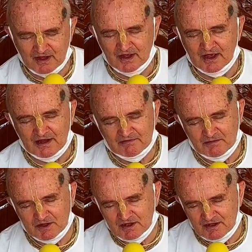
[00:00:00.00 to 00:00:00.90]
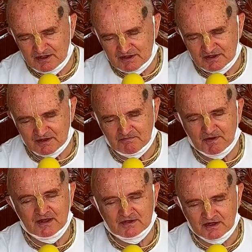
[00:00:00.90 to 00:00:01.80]
Everybody is
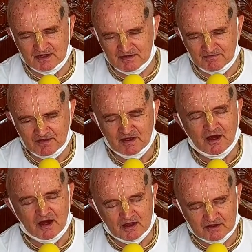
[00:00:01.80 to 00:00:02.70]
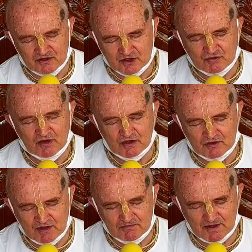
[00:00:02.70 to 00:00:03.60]
praising others who are
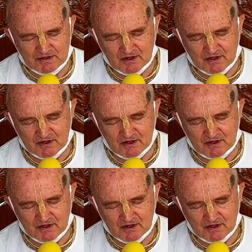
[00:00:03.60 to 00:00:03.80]
doing better.